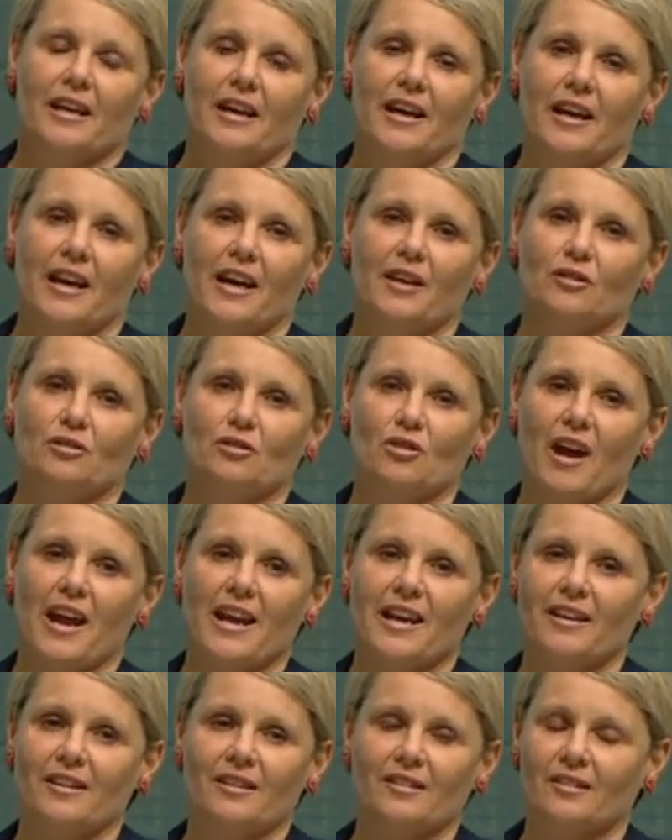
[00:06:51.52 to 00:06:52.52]

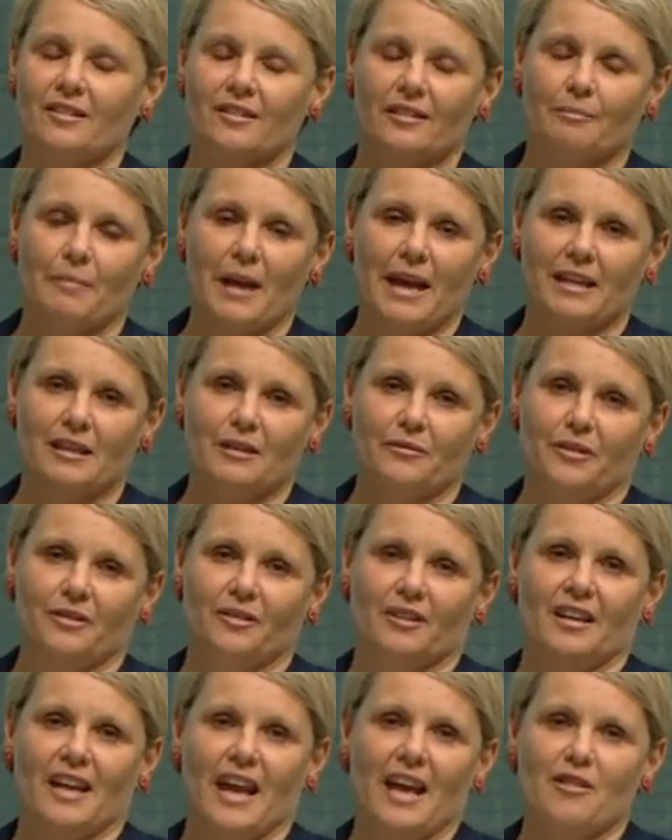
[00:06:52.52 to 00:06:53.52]
Australia's
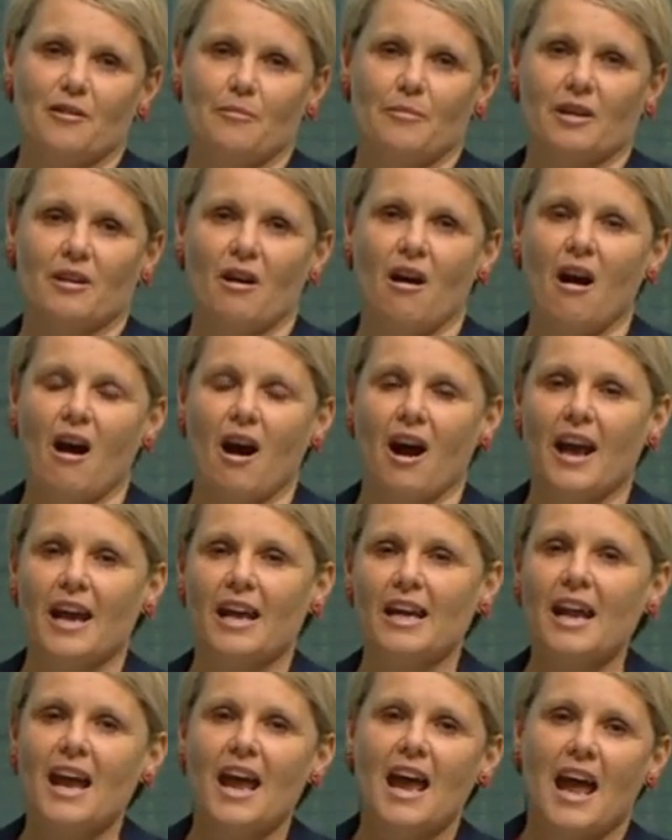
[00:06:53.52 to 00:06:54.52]
magnificent Heather
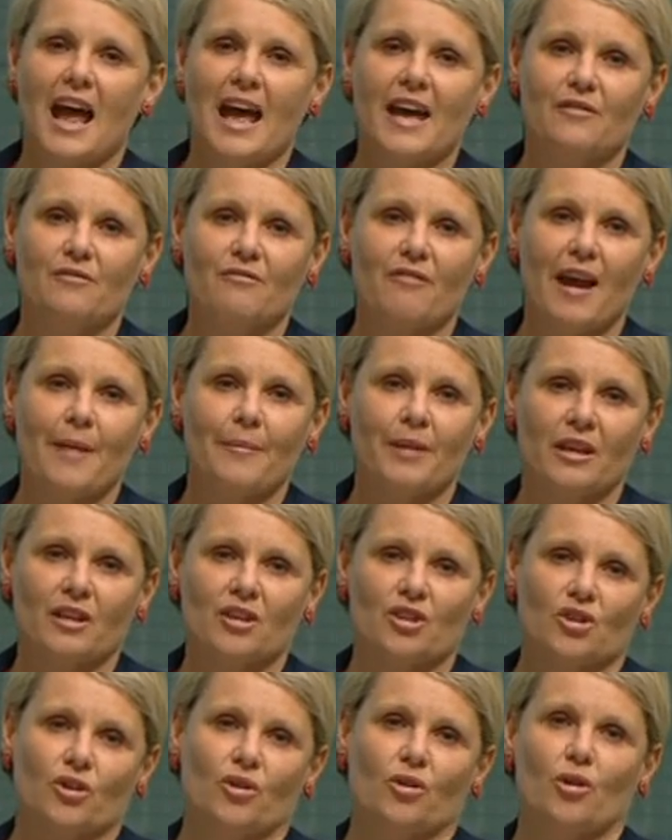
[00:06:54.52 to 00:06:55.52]
Mackay, and Ramy
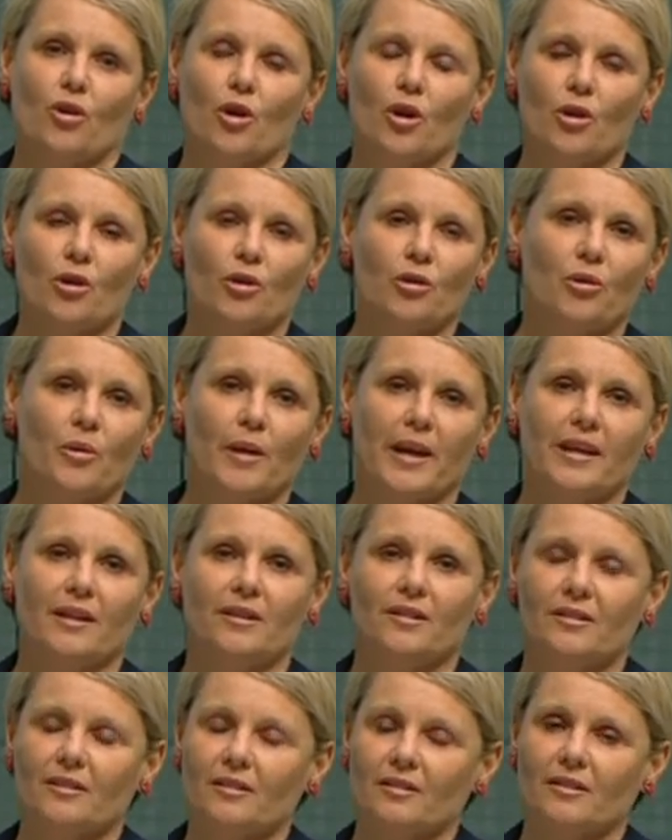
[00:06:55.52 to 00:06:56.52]
Ashour, who
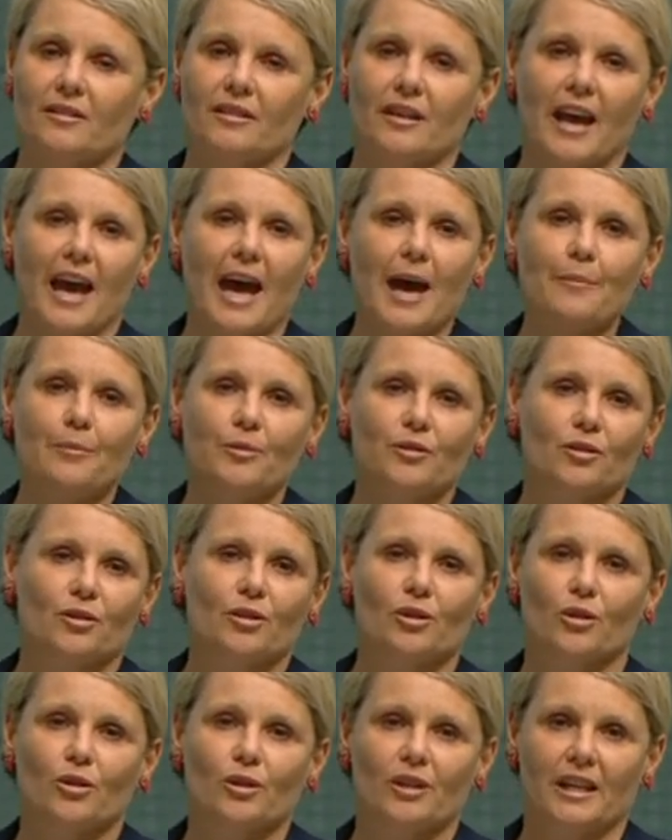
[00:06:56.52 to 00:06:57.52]
is
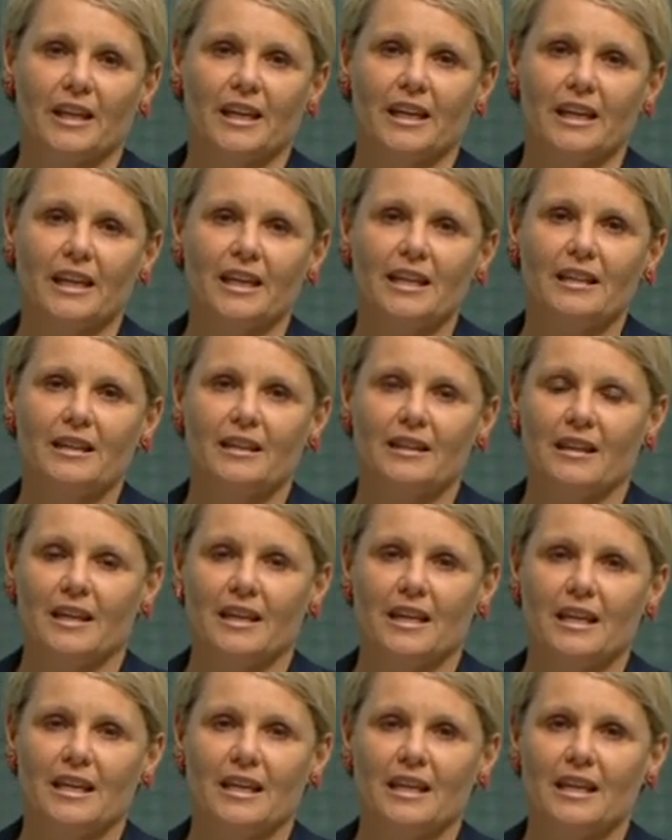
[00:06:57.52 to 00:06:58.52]
absolutely
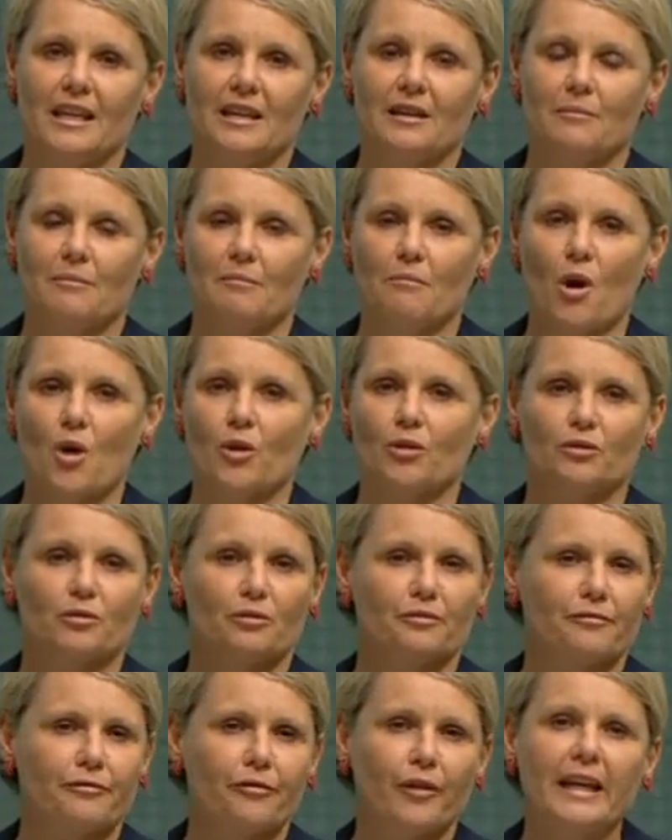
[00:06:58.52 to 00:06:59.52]
the most
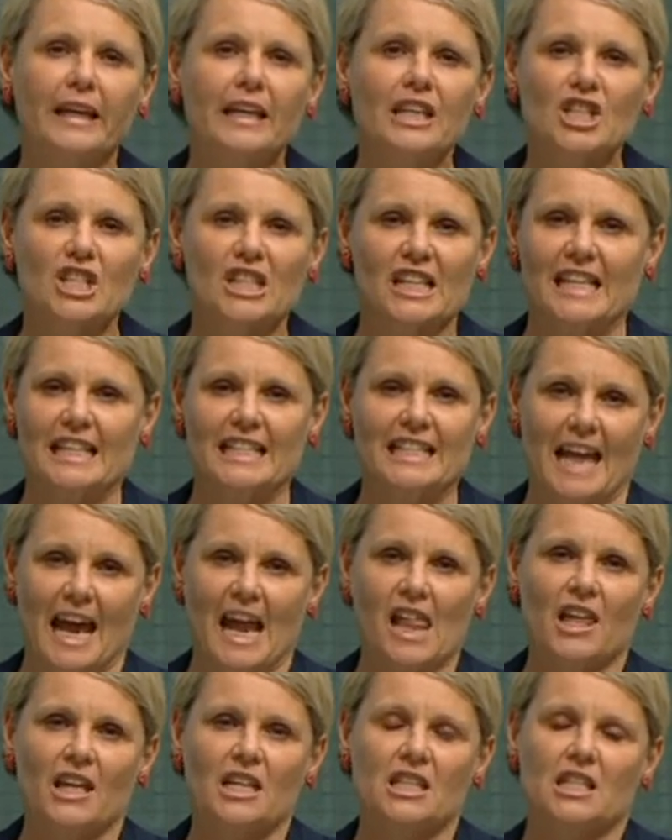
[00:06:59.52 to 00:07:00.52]
freakishly
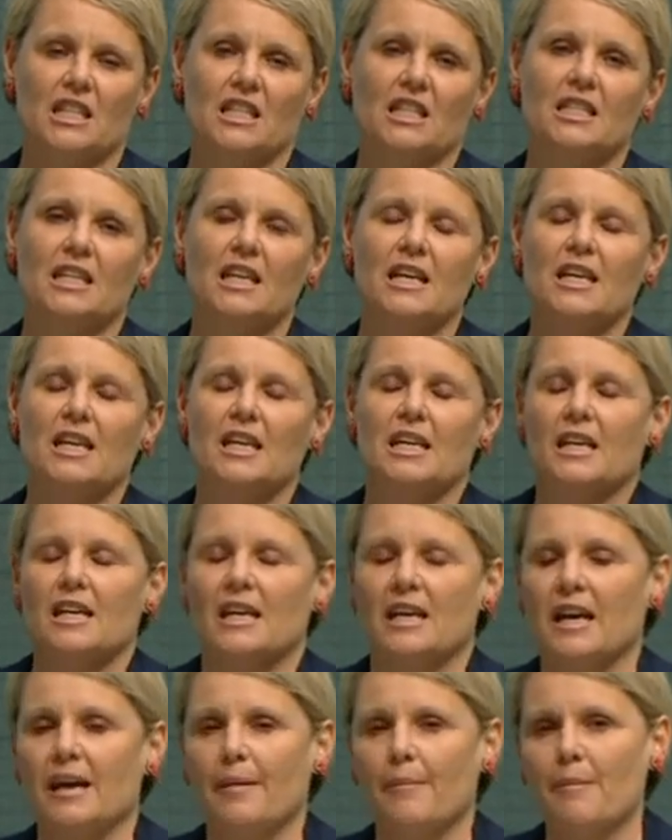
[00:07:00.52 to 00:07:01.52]
talented
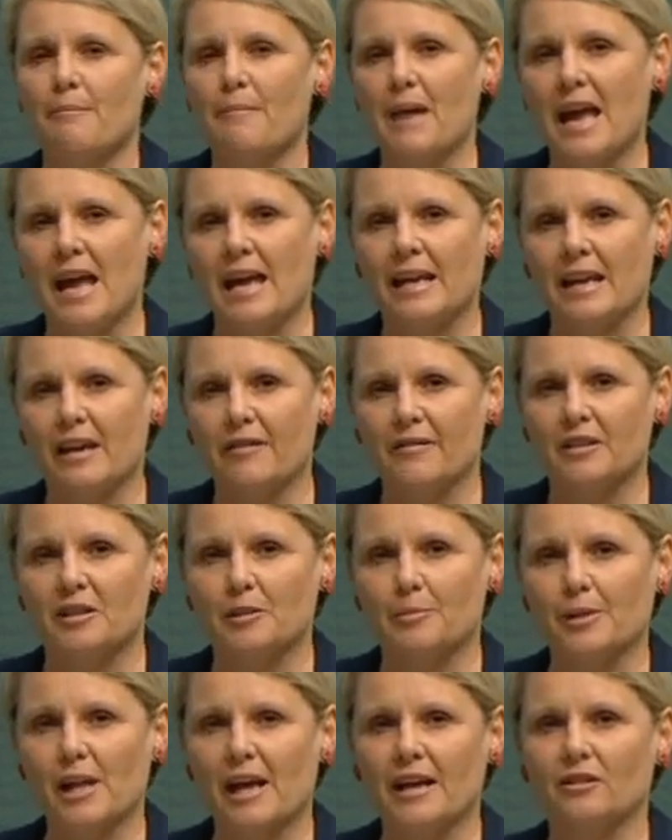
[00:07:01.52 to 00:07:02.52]
man ever to
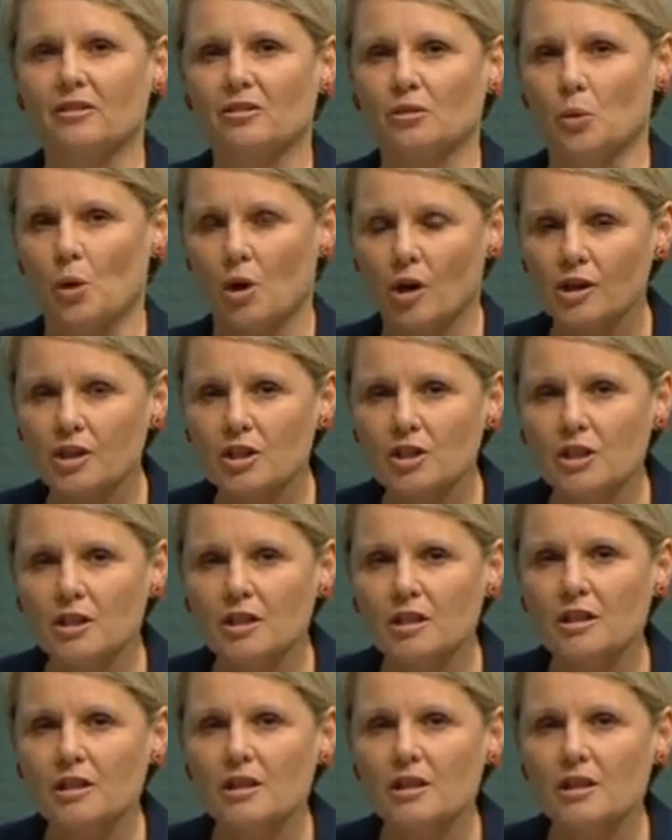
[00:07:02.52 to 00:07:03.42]
play squash,